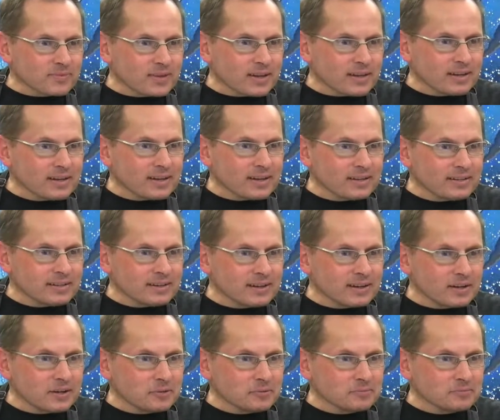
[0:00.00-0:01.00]
And
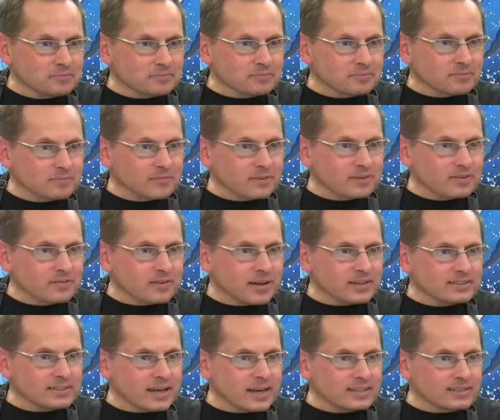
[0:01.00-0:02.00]

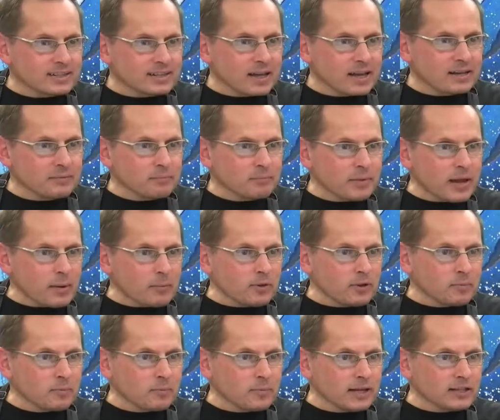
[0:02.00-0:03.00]
fantastic. And Pamela
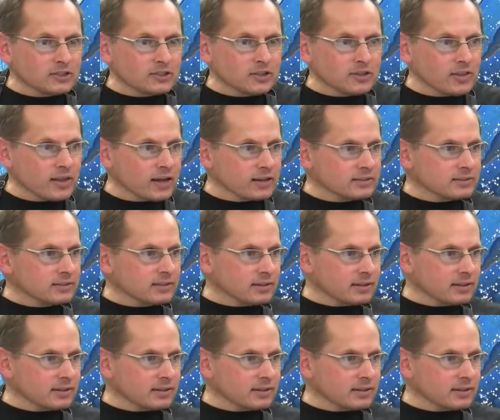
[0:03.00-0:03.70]
mentioned that